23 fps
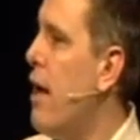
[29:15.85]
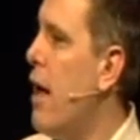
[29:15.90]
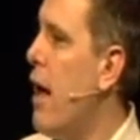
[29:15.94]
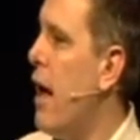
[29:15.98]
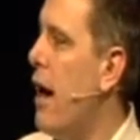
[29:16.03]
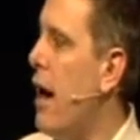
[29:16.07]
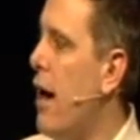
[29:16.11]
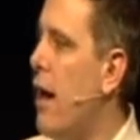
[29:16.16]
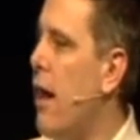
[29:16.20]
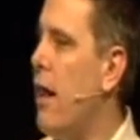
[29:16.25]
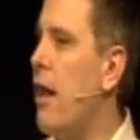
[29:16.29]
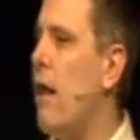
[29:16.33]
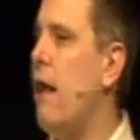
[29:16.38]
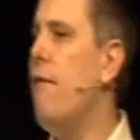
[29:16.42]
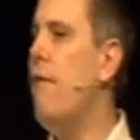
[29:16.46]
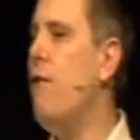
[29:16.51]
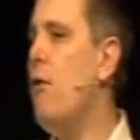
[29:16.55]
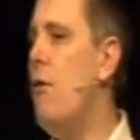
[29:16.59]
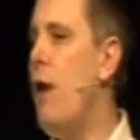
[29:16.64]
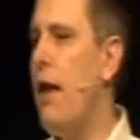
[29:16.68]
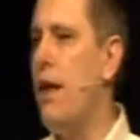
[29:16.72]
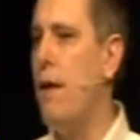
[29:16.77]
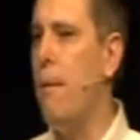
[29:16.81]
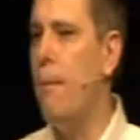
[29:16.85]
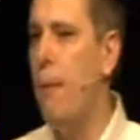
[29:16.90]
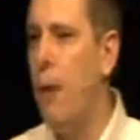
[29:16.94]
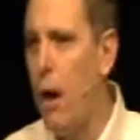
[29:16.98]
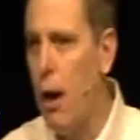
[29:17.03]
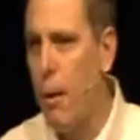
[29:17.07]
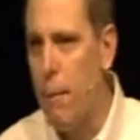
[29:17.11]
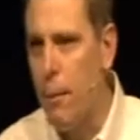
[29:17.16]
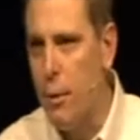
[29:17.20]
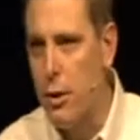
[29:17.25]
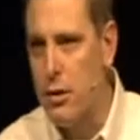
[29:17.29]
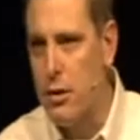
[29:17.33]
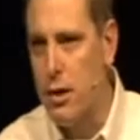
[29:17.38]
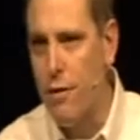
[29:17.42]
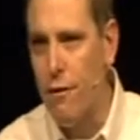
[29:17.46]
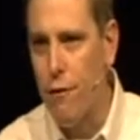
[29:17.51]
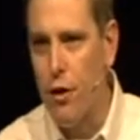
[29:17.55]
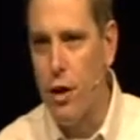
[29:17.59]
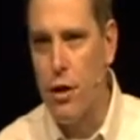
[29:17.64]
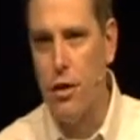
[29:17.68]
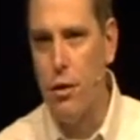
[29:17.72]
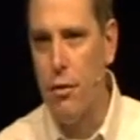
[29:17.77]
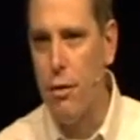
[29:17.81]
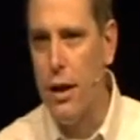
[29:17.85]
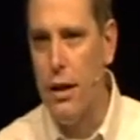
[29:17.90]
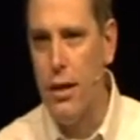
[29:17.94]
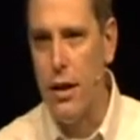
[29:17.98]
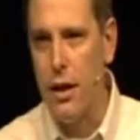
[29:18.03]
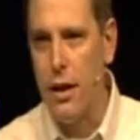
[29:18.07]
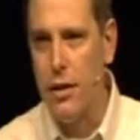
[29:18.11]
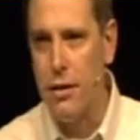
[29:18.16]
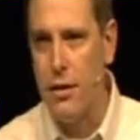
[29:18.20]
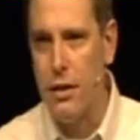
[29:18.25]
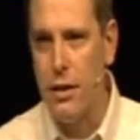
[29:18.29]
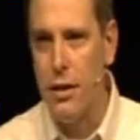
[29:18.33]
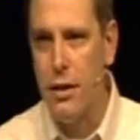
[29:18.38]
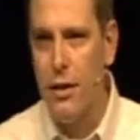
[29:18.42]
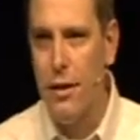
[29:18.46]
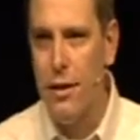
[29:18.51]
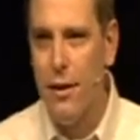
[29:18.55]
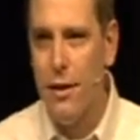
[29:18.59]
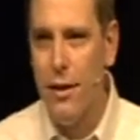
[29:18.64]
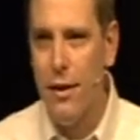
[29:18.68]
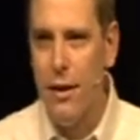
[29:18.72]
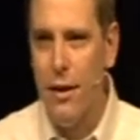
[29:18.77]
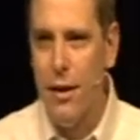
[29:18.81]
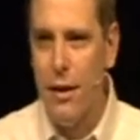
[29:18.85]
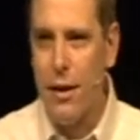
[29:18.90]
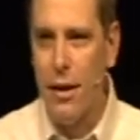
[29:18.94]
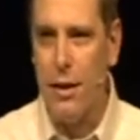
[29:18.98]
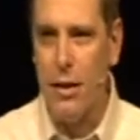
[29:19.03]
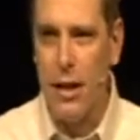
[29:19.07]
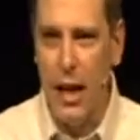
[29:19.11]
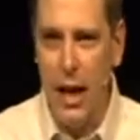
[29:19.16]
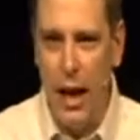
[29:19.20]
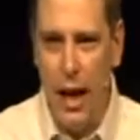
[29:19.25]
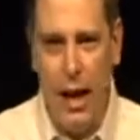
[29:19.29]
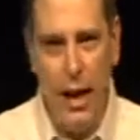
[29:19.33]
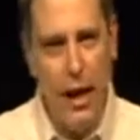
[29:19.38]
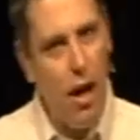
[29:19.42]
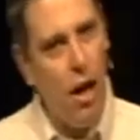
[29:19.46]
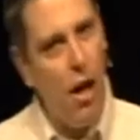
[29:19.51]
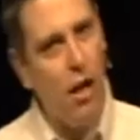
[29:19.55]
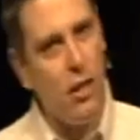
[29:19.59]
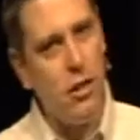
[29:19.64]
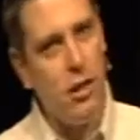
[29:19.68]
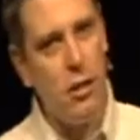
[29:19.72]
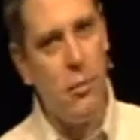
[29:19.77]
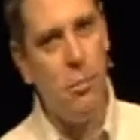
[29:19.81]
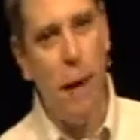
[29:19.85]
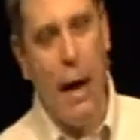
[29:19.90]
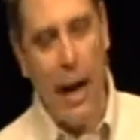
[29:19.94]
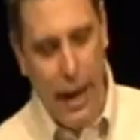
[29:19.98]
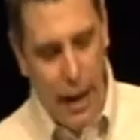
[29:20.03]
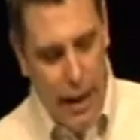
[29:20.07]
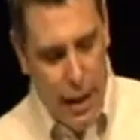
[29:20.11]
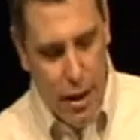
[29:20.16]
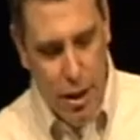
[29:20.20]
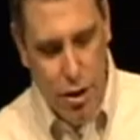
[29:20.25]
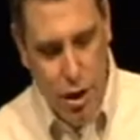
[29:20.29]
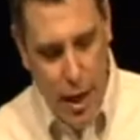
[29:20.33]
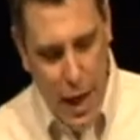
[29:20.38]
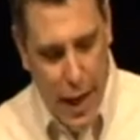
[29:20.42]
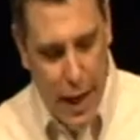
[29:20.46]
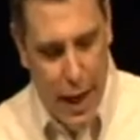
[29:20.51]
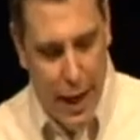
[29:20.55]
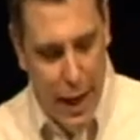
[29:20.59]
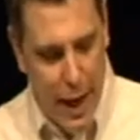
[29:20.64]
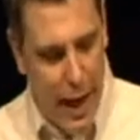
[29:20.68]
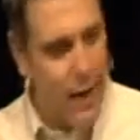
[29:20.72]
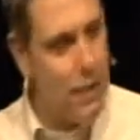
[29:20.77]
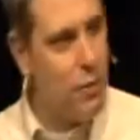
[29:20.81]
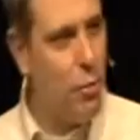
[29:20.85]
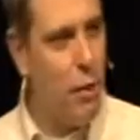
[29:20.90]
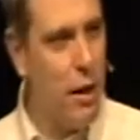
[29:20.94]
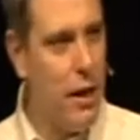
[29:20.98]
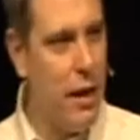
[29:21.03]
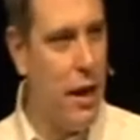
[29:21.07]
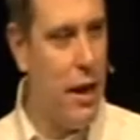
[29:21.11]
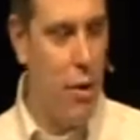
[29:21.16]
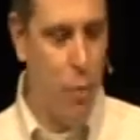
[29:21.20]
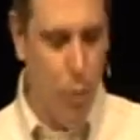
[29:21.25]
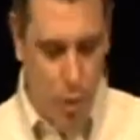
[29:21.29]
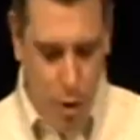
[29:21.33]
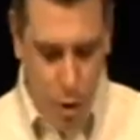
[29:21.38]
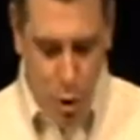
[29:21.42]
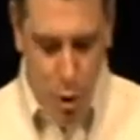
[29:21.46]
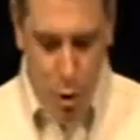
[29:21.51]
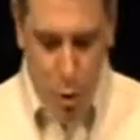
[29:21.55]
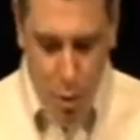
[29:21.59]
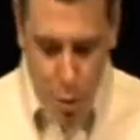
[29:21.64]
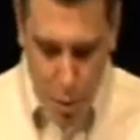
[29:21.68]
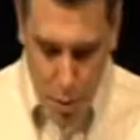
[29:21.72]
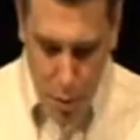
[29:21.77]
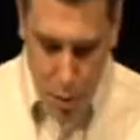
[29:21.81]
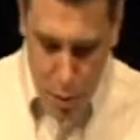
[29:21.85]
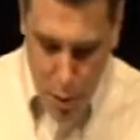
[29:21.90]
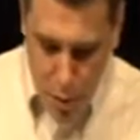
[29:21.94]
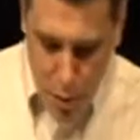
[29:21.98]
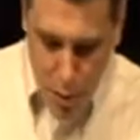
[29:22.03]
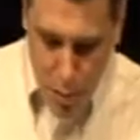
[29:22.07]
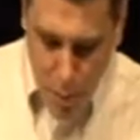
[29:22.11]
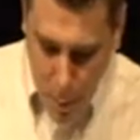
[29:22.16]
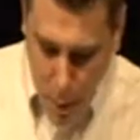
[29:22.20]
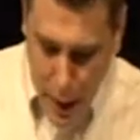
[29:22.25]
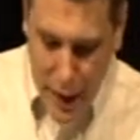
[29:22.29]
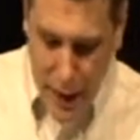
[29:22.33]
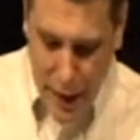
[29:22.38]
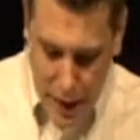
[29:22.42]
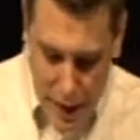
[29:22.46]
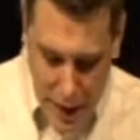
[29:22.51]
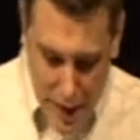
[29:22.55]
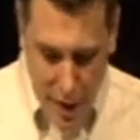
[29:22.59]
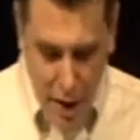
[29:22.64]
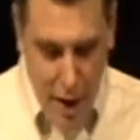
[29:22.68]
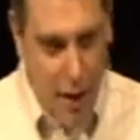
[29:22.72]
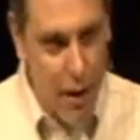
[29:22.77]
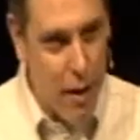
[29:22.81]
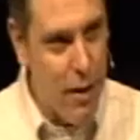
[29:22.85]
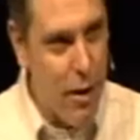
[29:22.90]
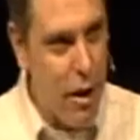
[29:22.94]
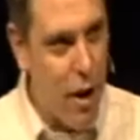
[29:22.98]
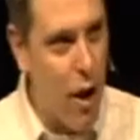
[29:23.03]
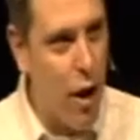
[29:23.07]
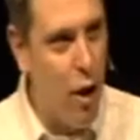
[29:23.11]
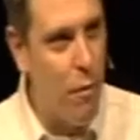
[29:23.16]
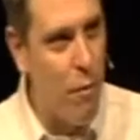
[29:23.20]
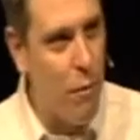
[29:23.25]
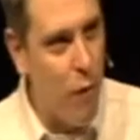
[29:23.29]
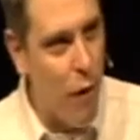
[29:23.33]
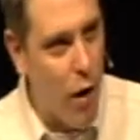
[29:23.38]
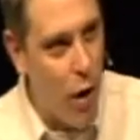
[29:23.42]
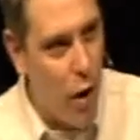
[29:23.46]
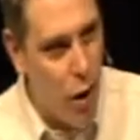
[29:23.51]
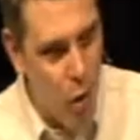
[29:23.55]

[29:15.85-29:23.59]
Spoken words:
And I love the way that Paul puts it in 1 Corinthians, because he calls us back into check in case we think we're too big, for our